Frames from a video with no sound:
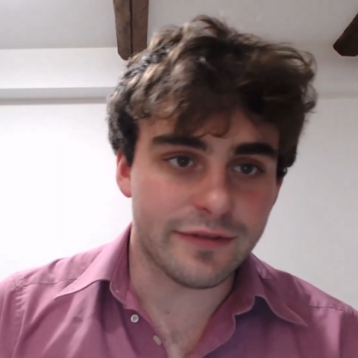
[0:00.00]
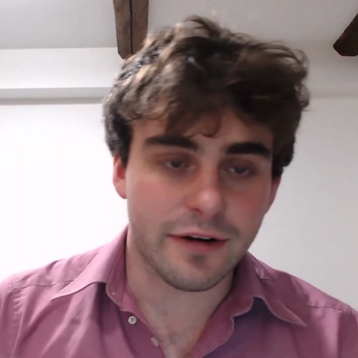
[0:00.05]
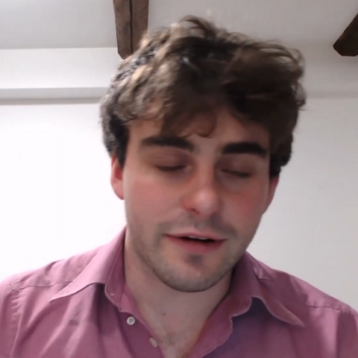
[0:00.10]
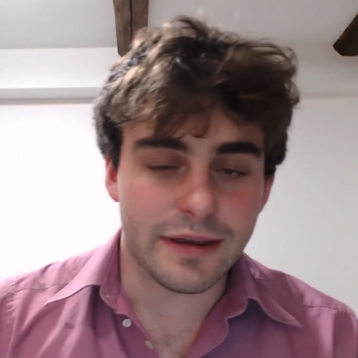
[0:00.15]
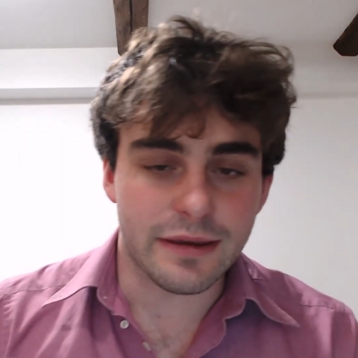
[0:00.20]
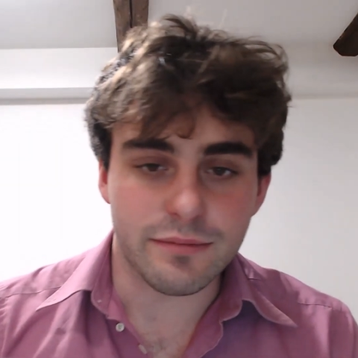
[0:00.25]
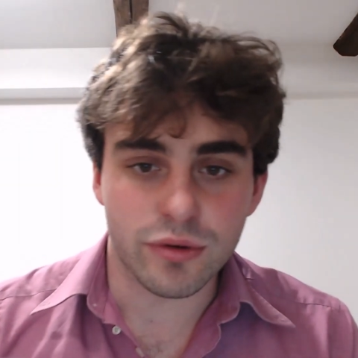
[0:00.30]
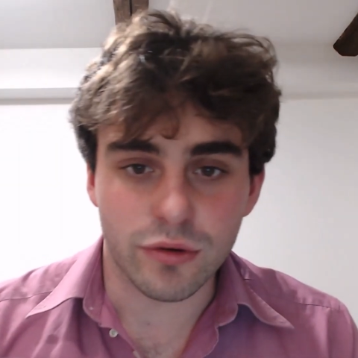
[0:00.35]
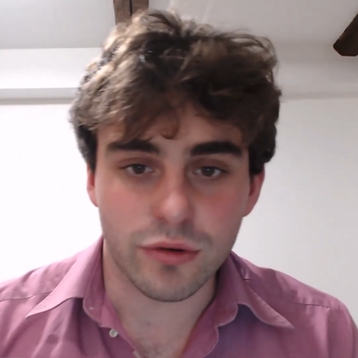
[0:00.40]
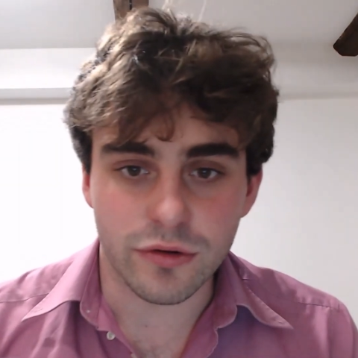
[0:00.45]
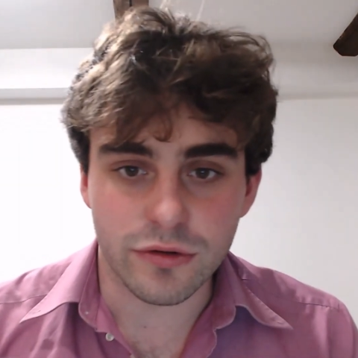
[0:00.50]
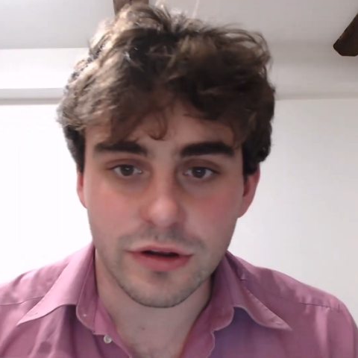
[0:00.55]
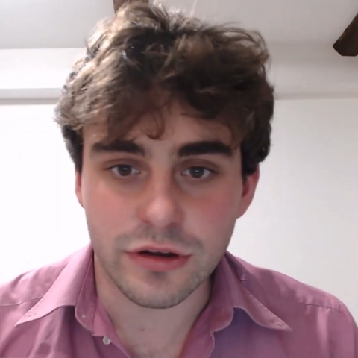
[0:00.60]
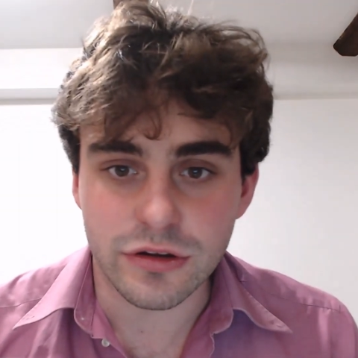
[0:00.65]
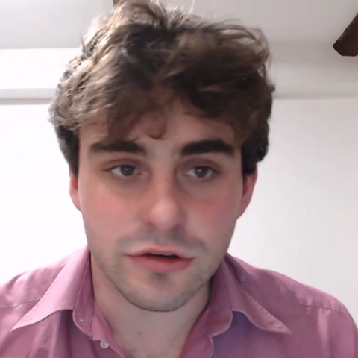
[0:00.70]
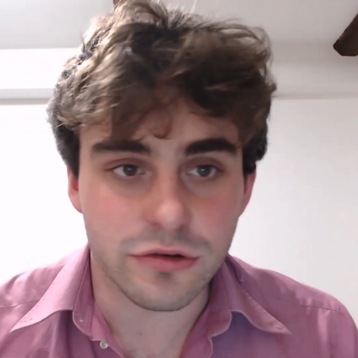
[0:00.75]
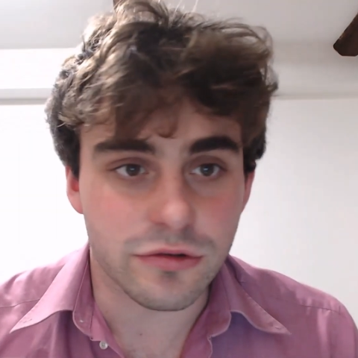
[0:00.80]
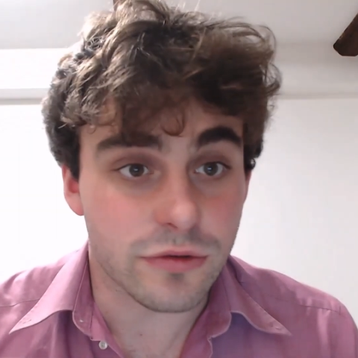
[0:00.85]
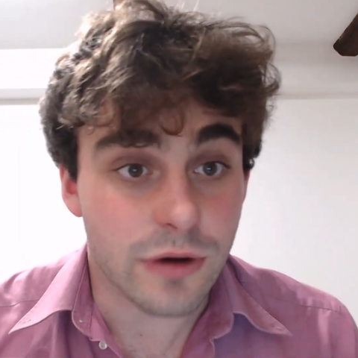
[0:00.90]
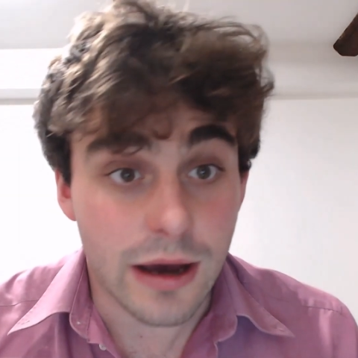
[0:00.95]
important that you
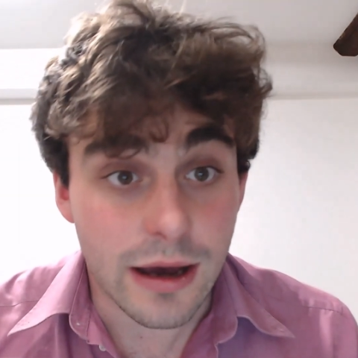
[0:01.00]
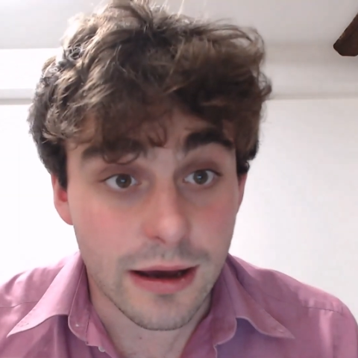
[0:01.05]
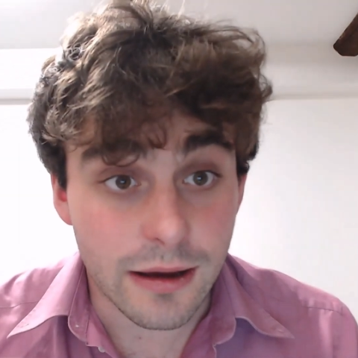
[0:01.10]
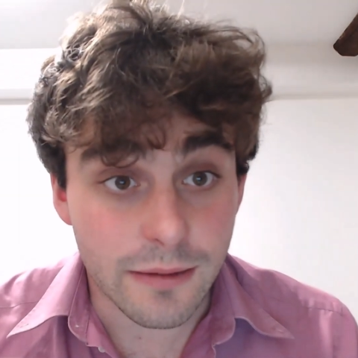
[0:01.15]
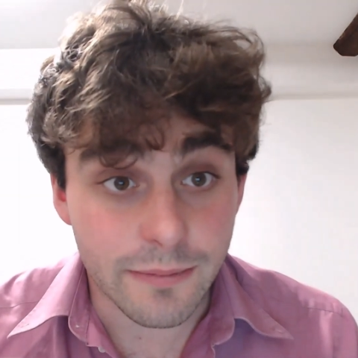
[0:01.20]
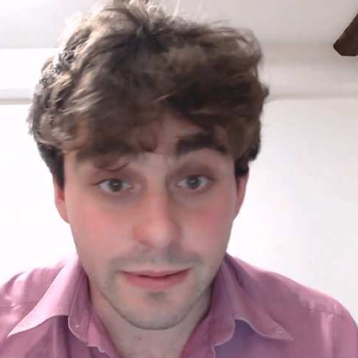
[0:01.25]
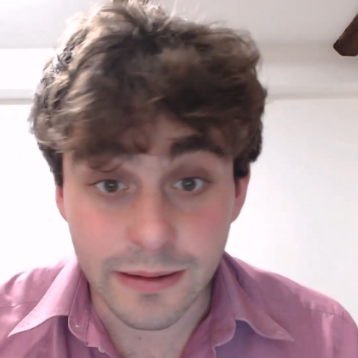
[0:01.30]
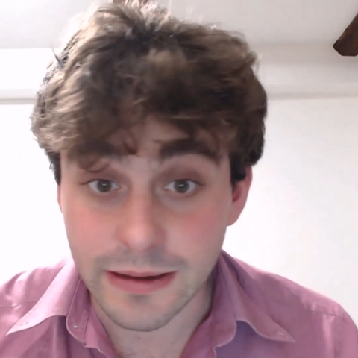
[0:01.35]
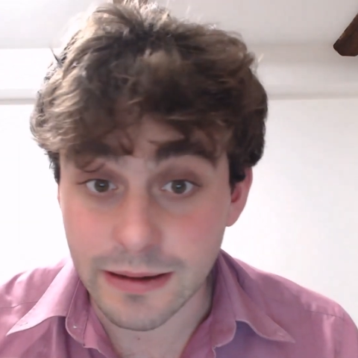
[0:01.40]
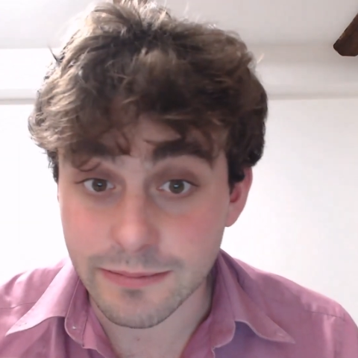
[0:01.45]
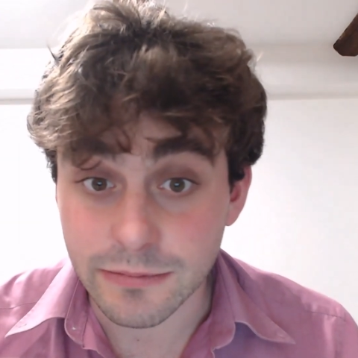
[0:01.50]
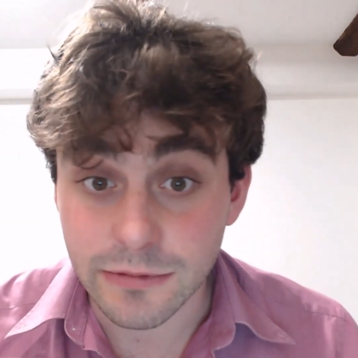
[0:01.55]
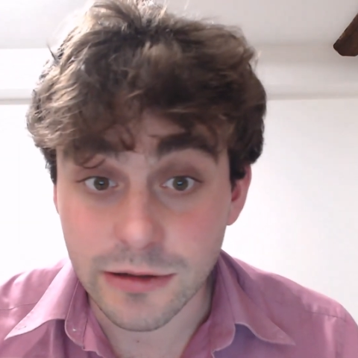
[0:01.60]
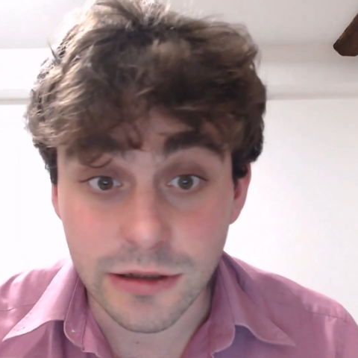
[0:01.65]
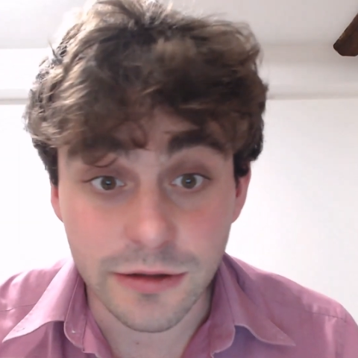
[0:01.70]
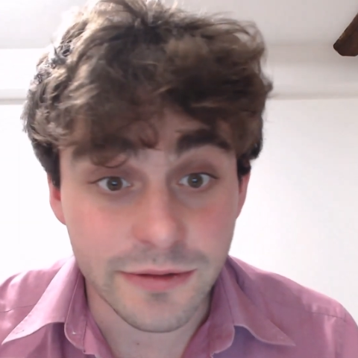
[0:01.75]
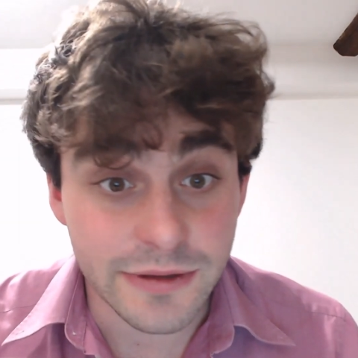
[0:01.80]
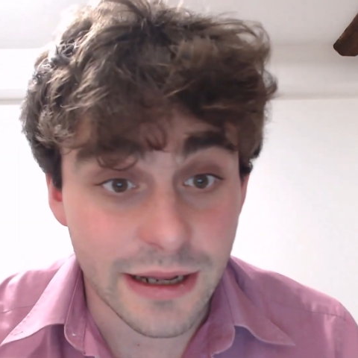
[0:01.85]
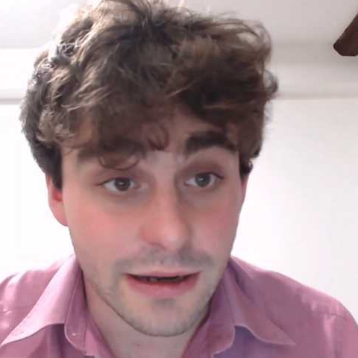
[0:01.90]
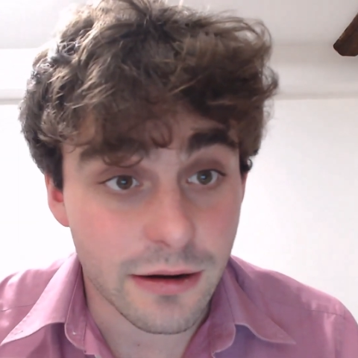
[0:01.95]
become clued
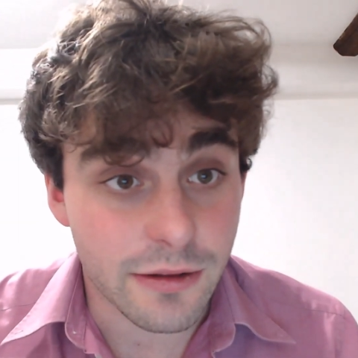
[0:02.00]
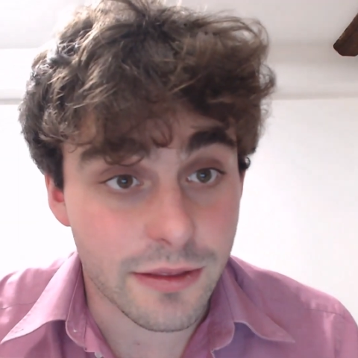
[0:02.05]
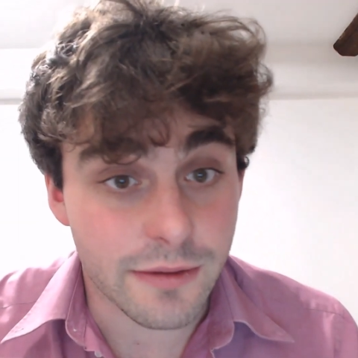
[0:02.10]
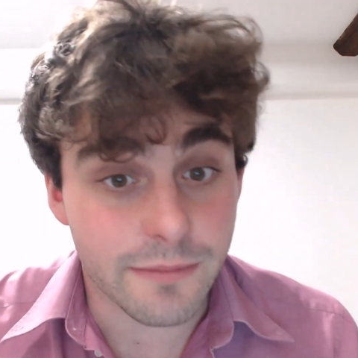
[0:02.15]
in on them.